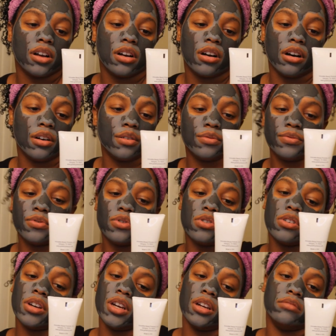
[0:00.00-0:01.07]

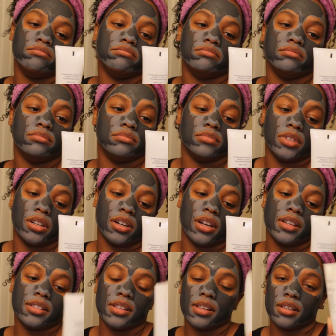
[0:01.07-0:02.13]
Godefroy, I
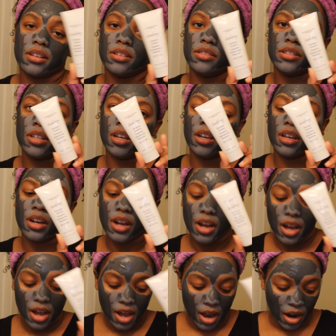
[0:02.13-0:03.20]
guess that's how you say it.
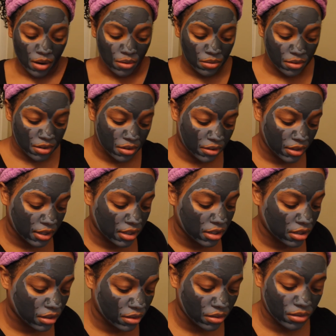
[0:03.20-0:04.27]
I ordered this
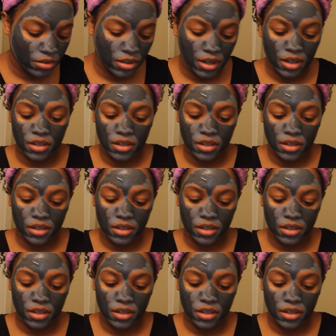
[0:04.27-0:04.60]
little